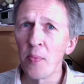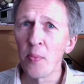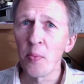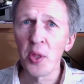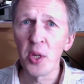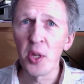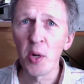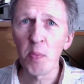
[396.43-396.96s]
with
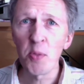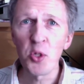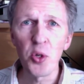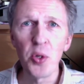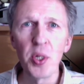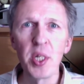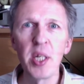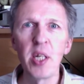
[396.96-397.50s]
the
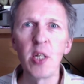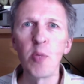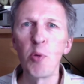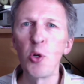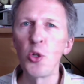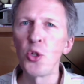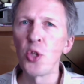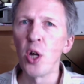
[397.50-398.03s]
opportunity to
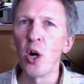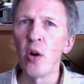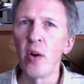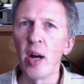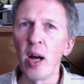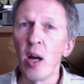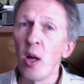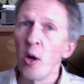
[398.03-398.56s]
push the horror